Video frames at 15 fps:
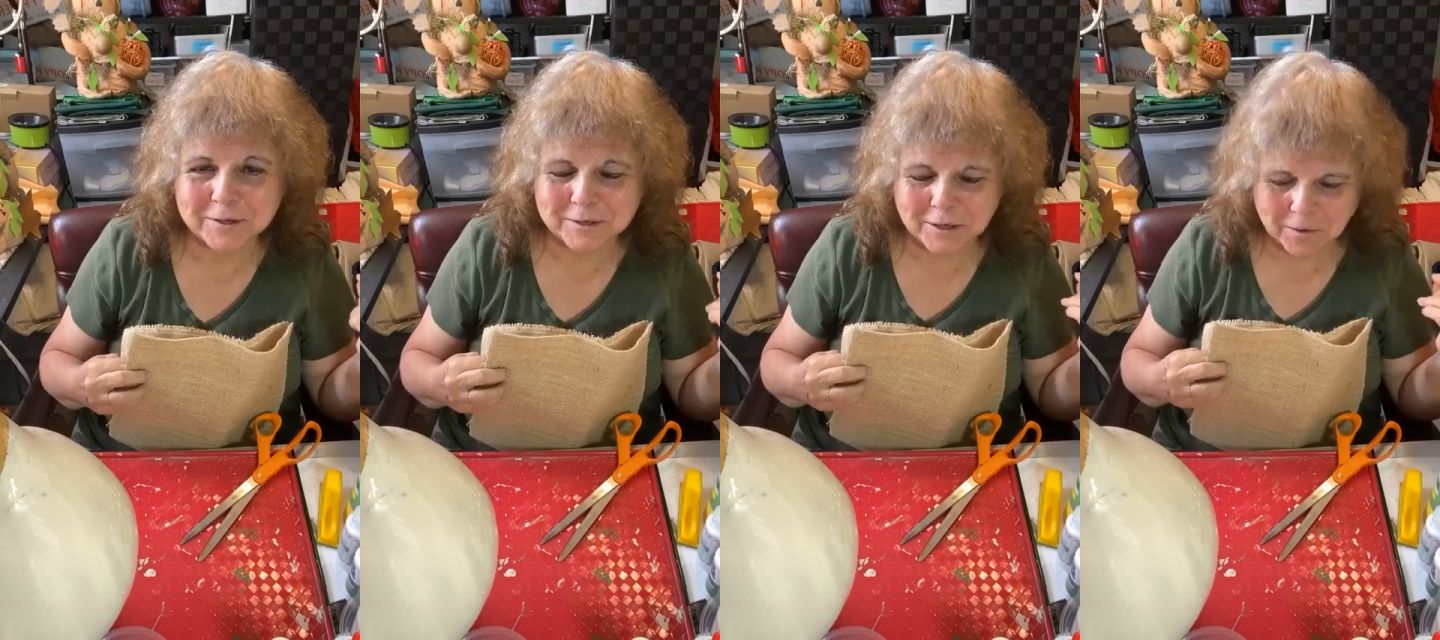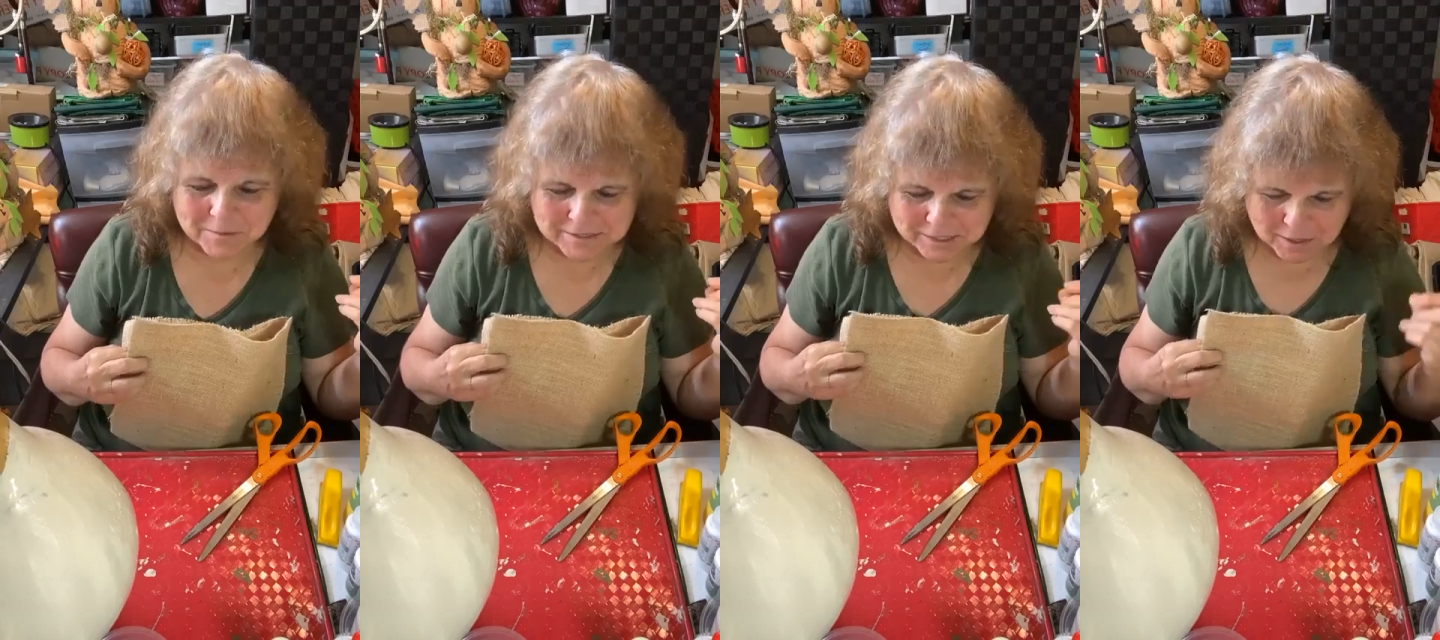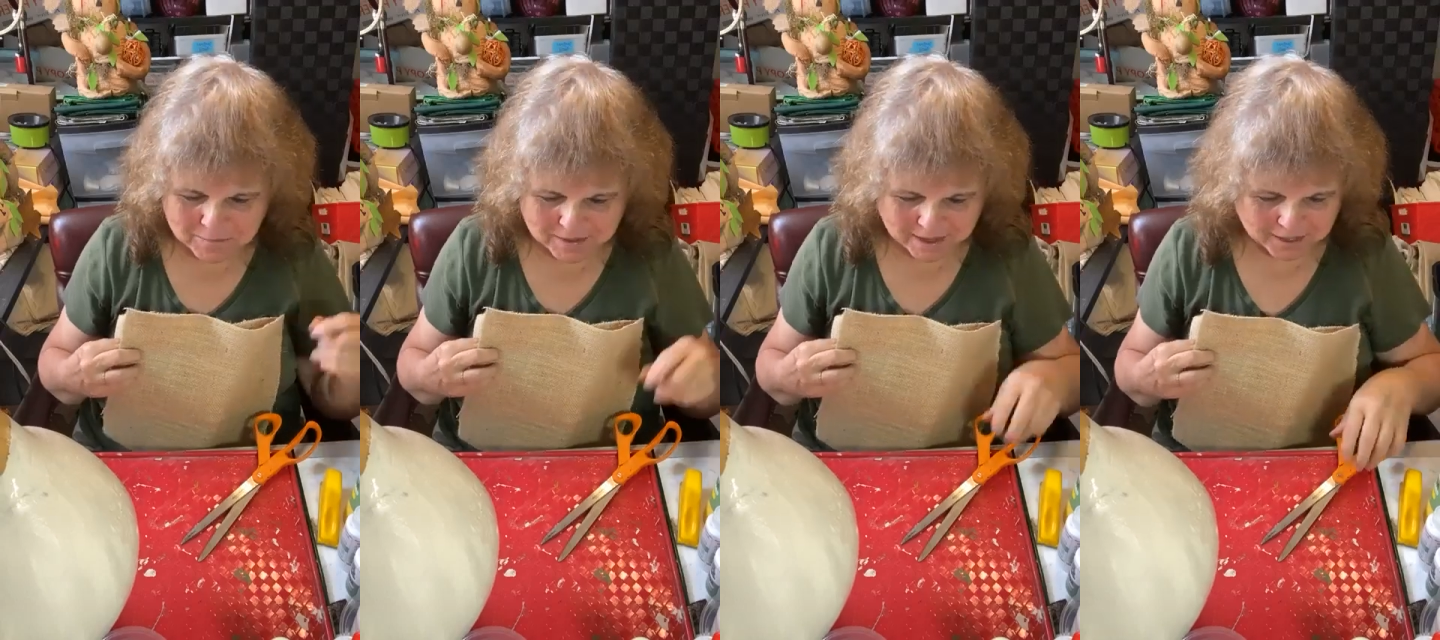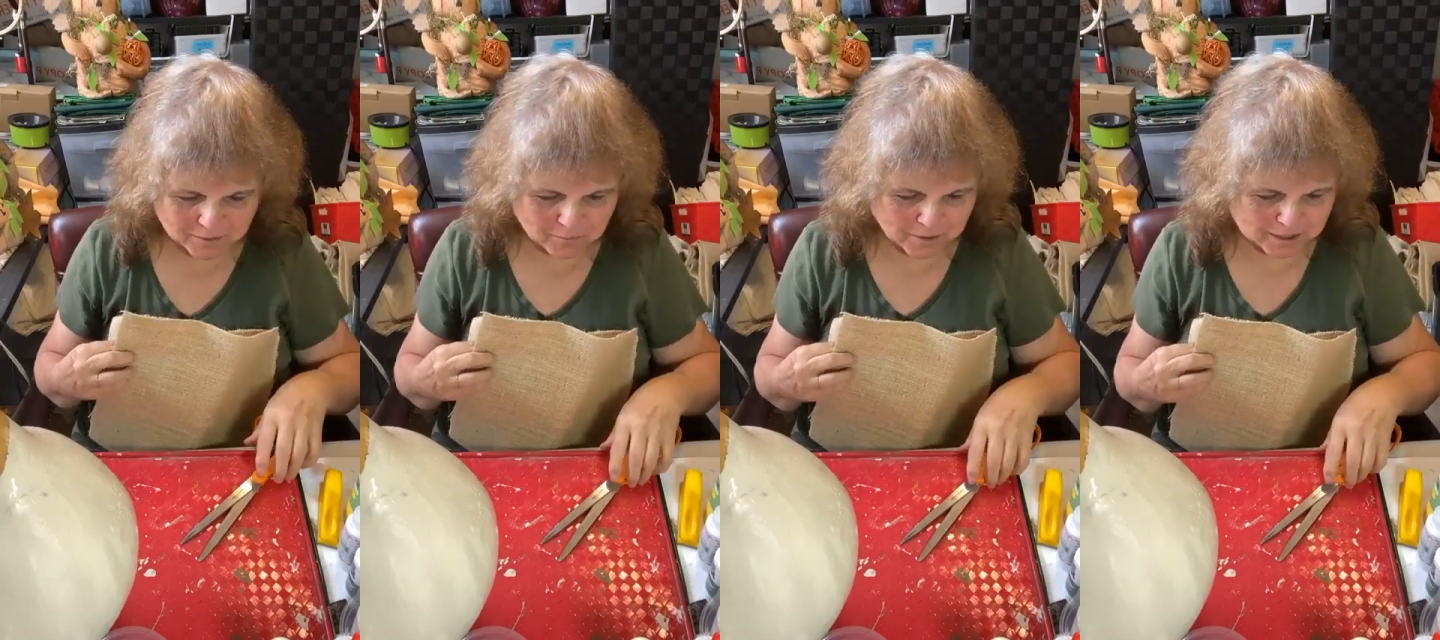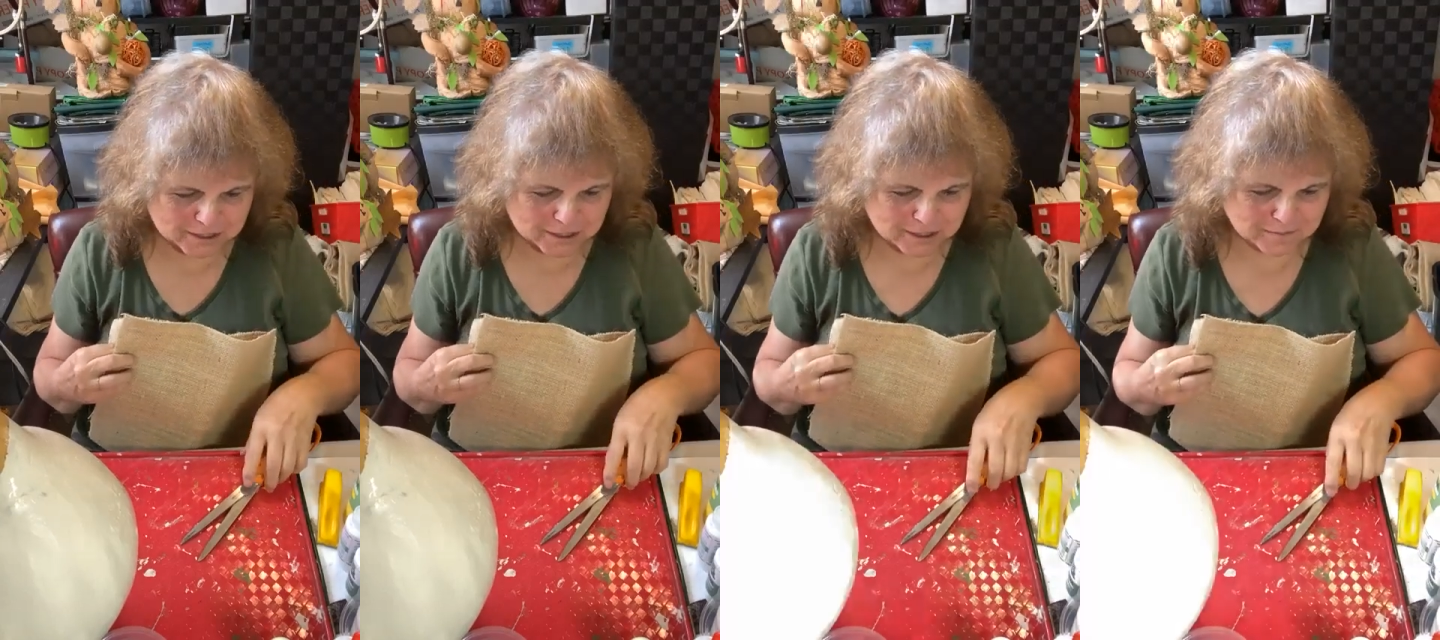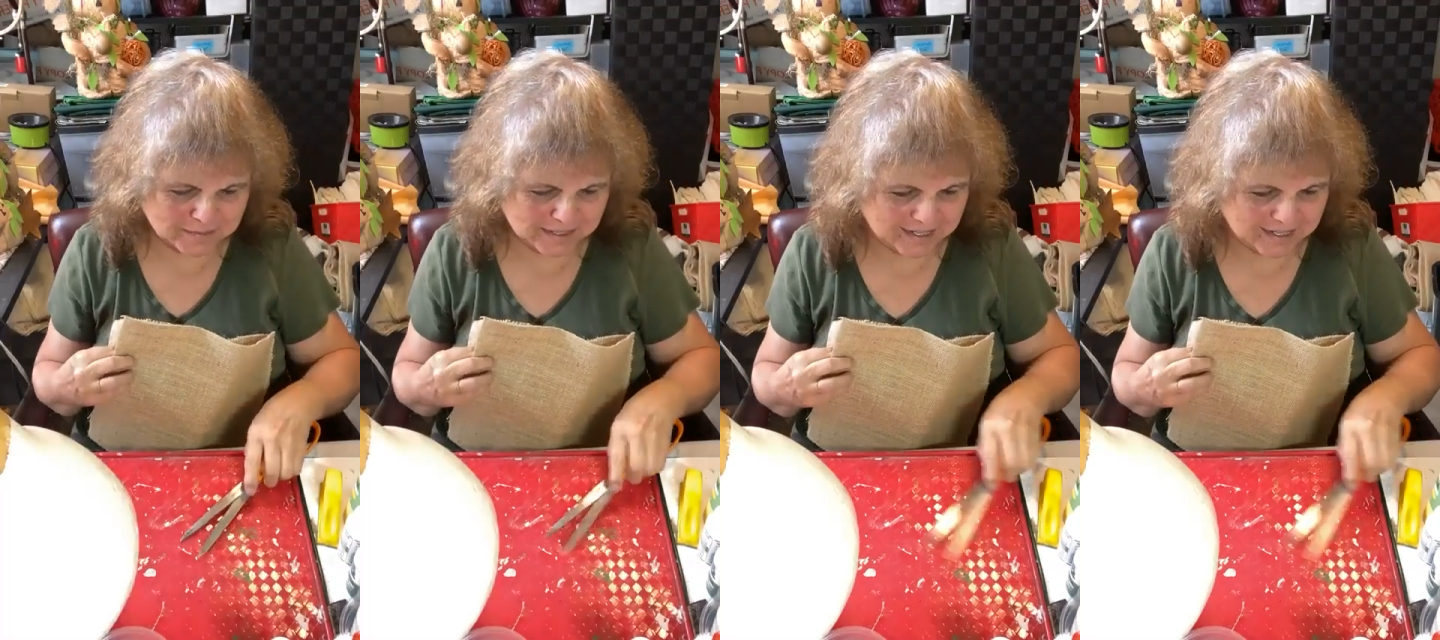You can always go back and watch the